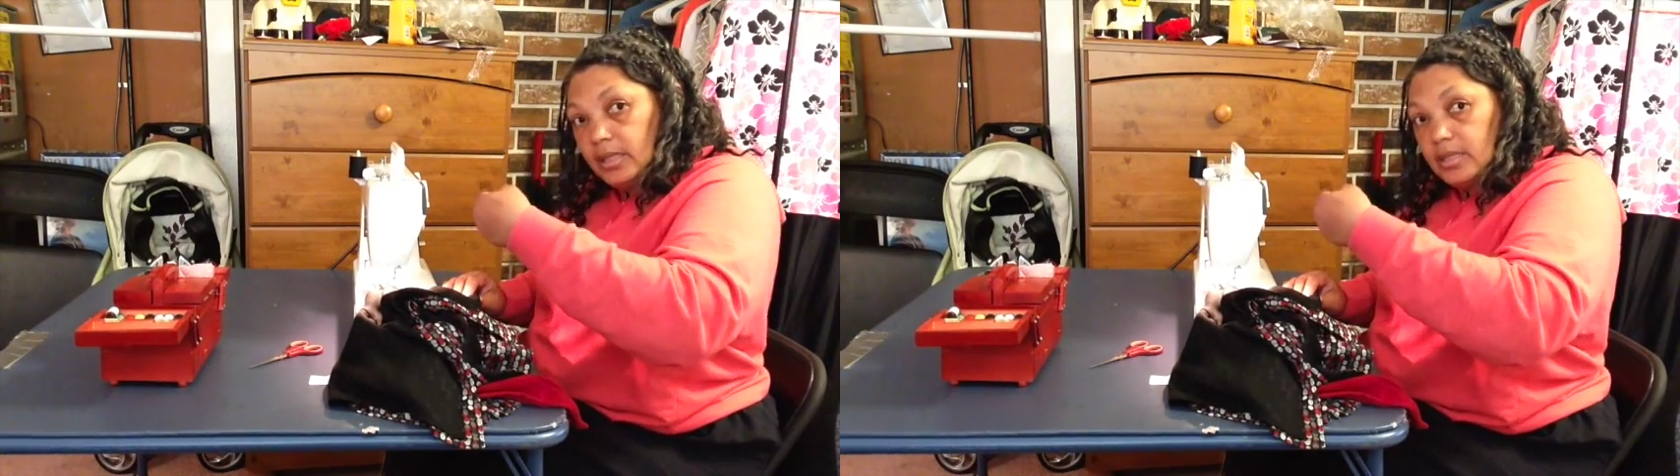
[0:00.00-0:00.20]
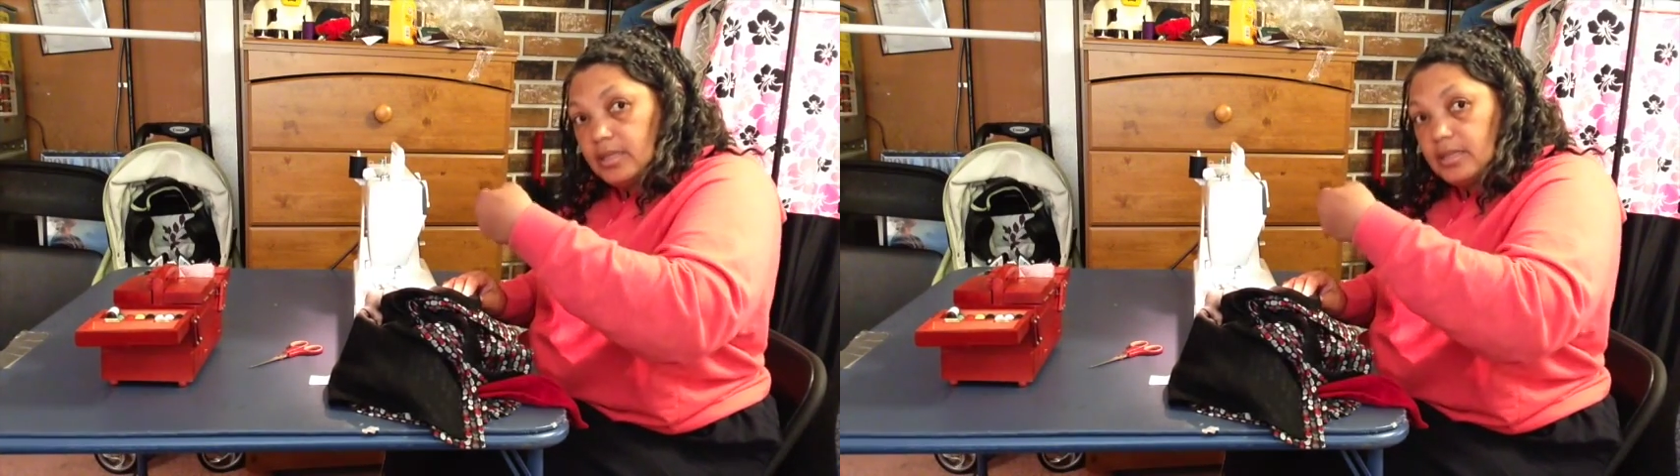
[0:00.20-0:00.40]

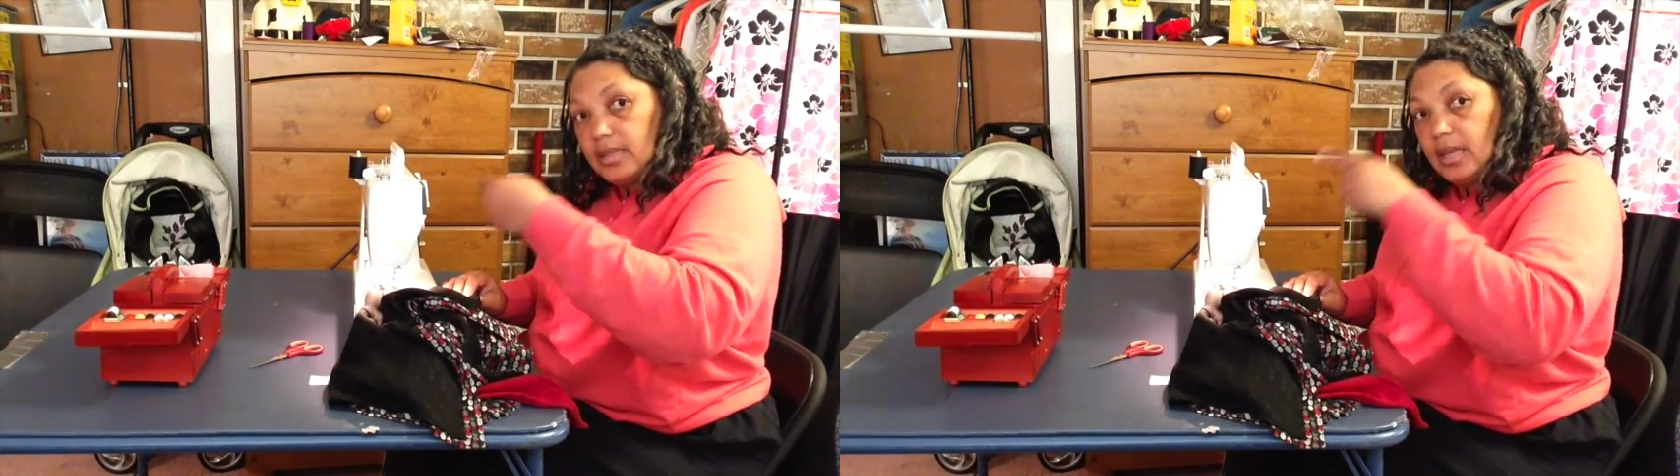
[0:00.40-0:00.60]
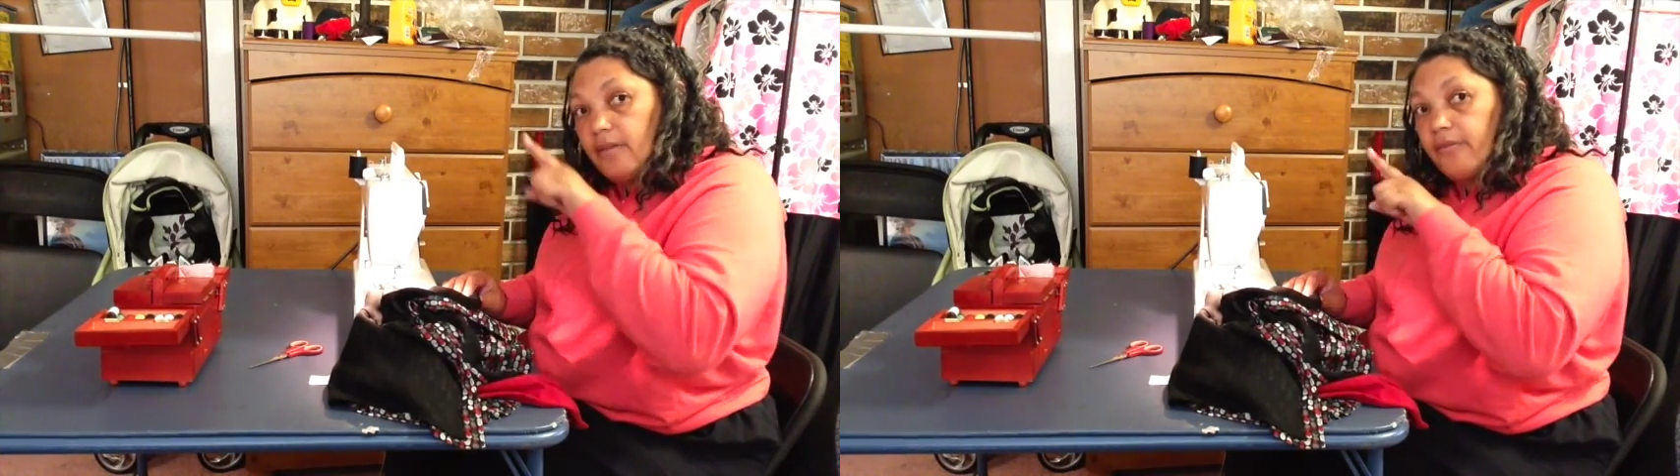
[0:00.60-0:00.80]

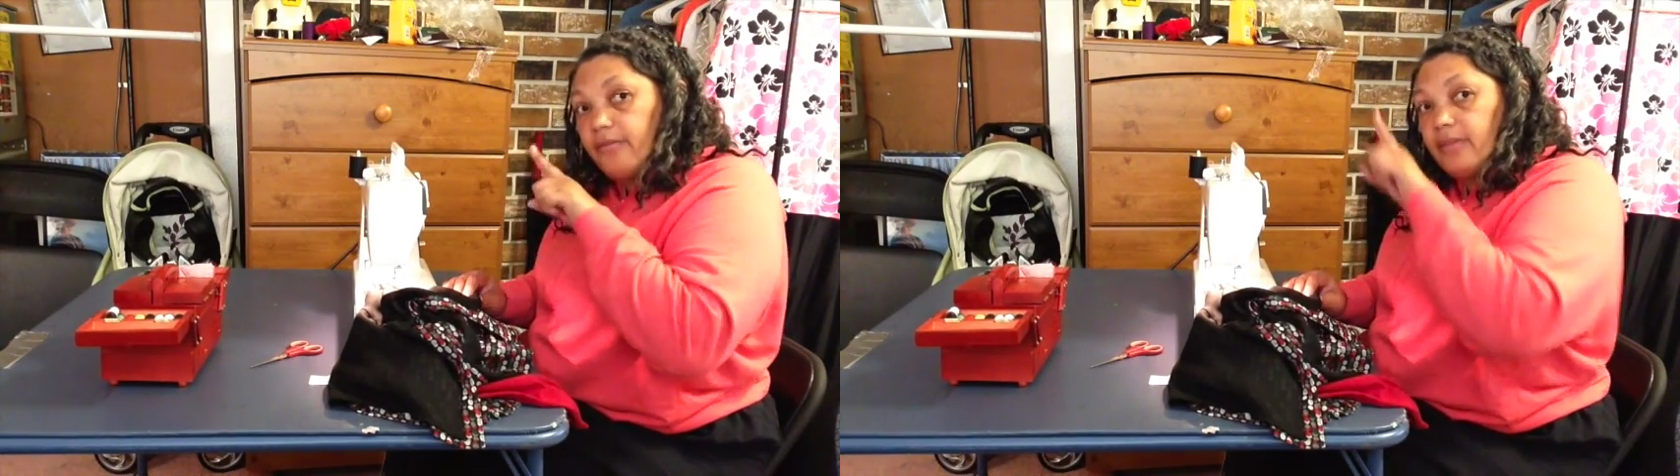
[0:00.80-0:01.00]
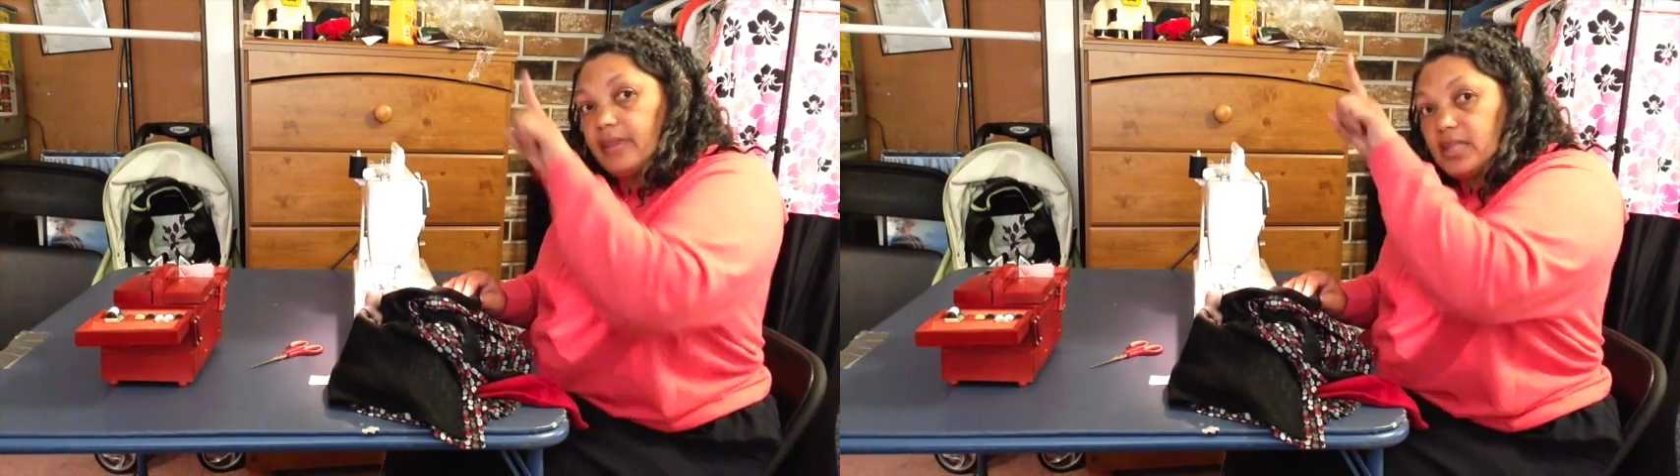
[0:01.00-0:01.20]
instead of
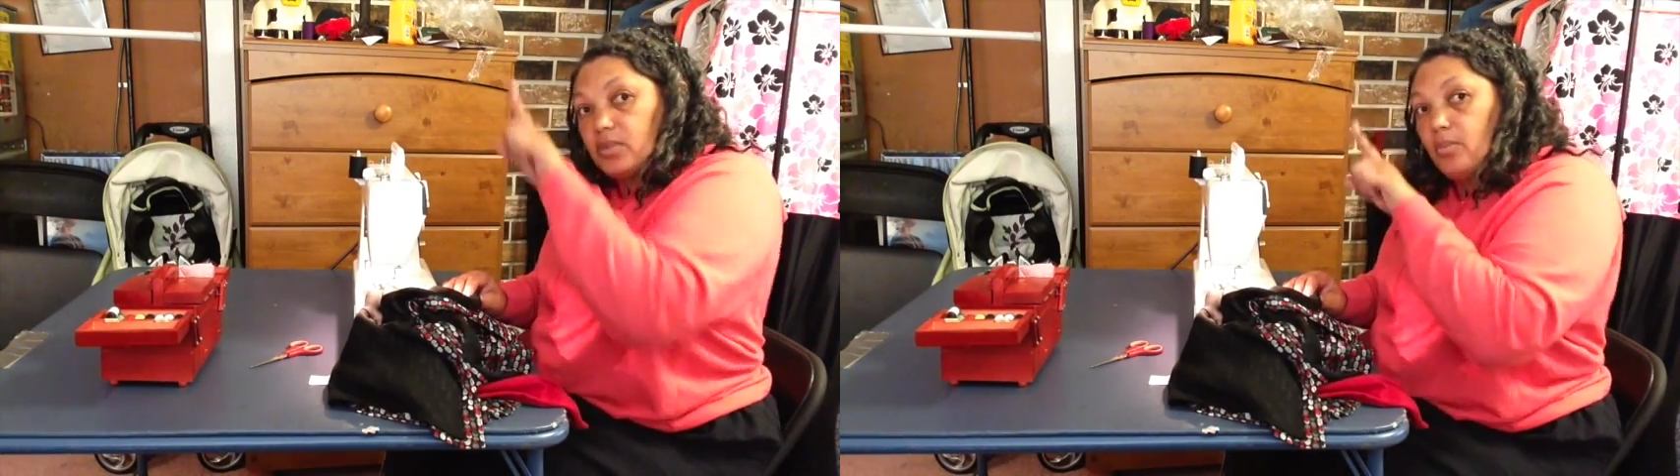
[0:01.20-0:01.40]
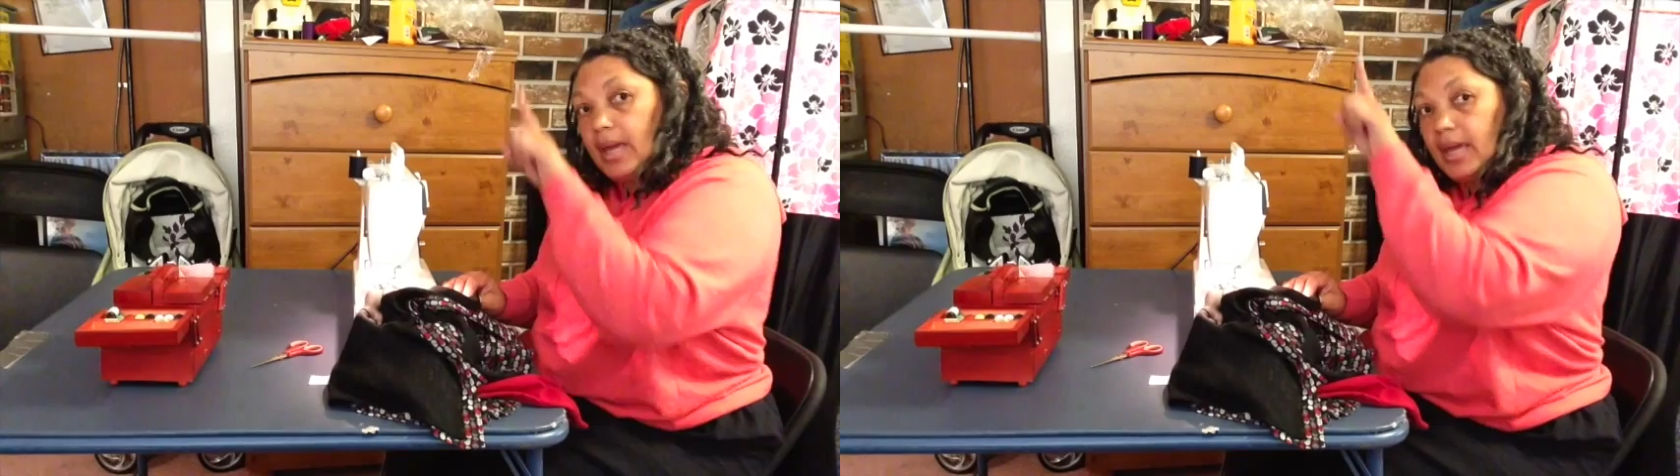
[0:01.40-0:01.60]

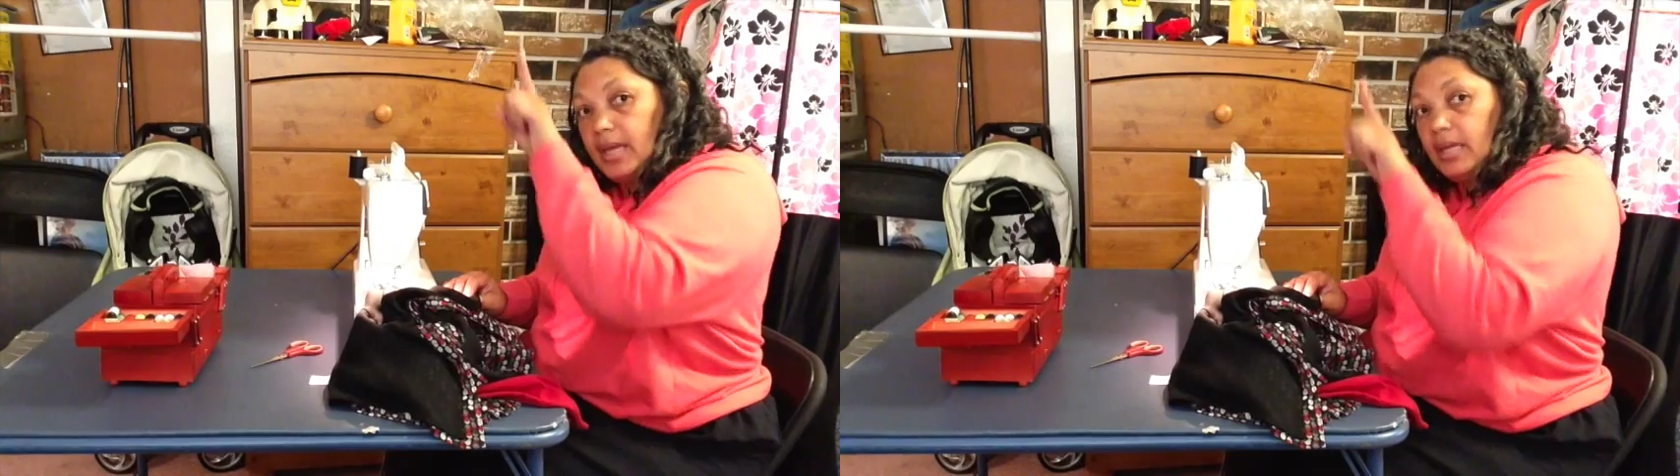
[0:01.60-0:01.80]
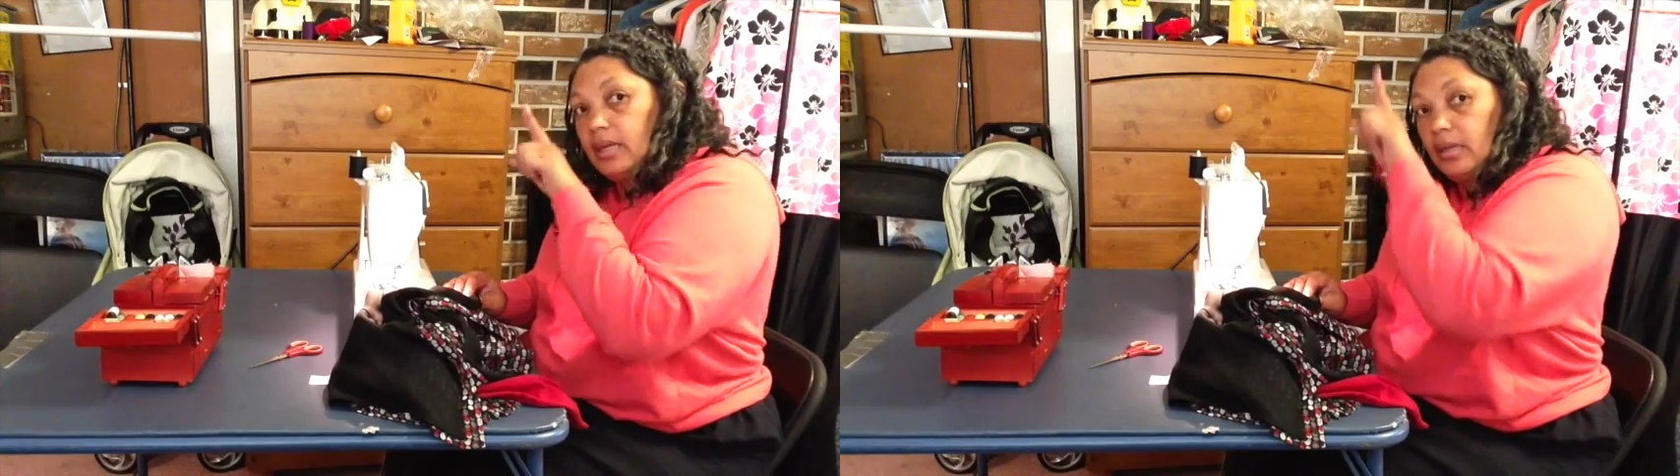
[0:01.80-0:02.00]
this way,